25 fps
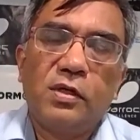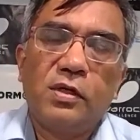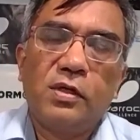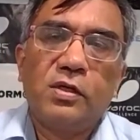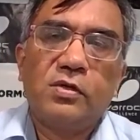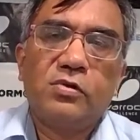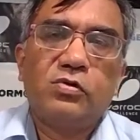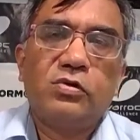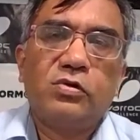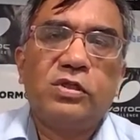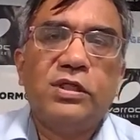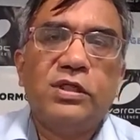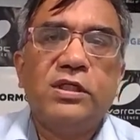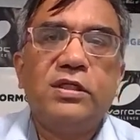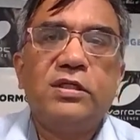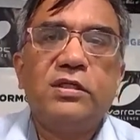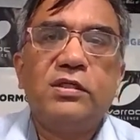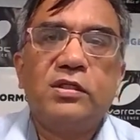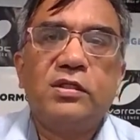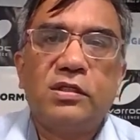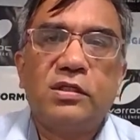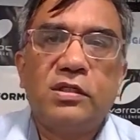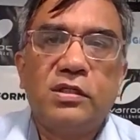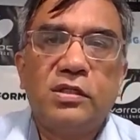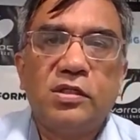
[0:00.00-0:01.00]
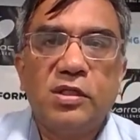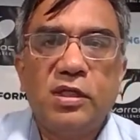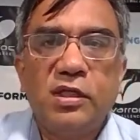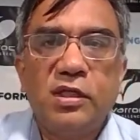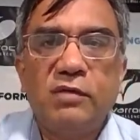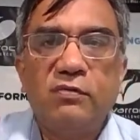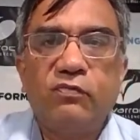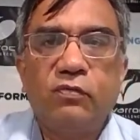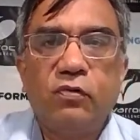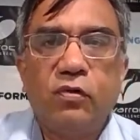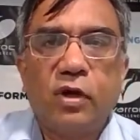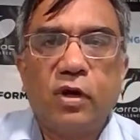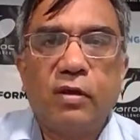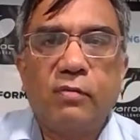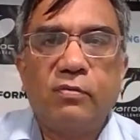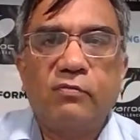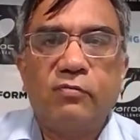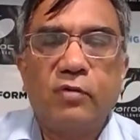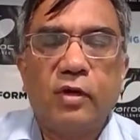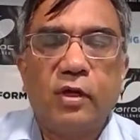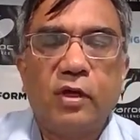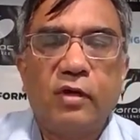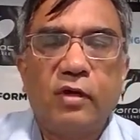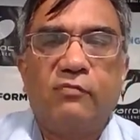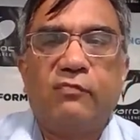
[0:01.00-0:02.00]
So these
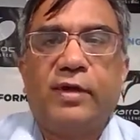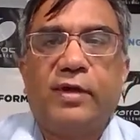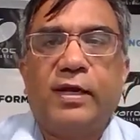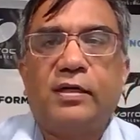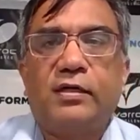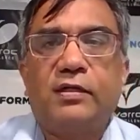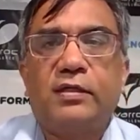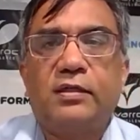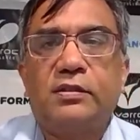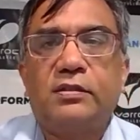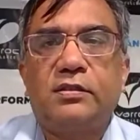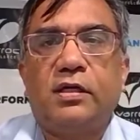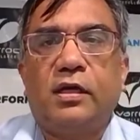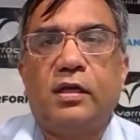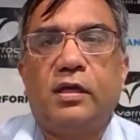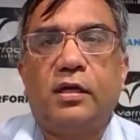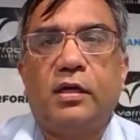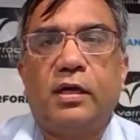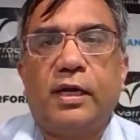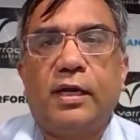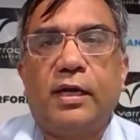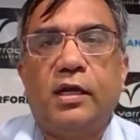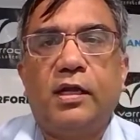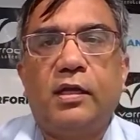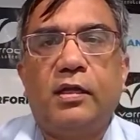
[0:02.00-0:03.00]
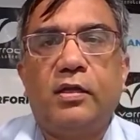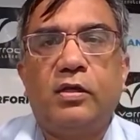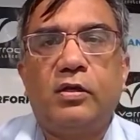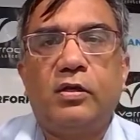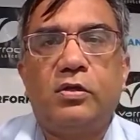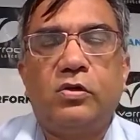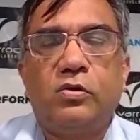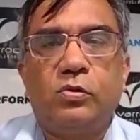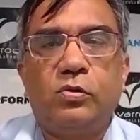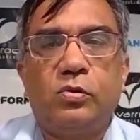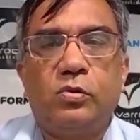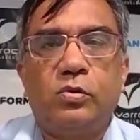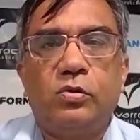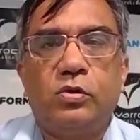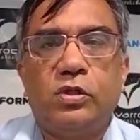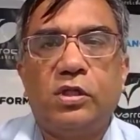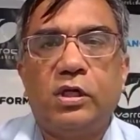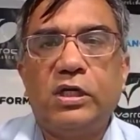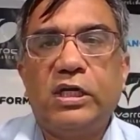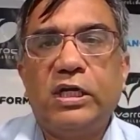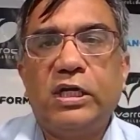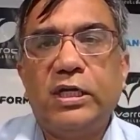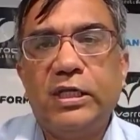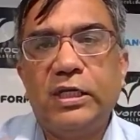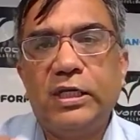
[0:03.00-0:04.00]
3-4 factors are adding to the
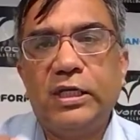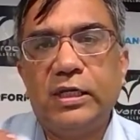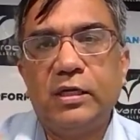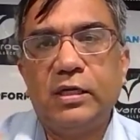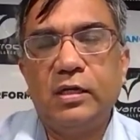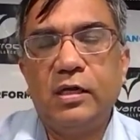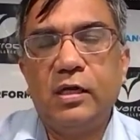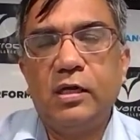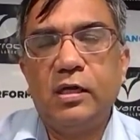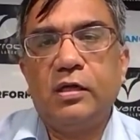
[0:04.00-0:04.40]
need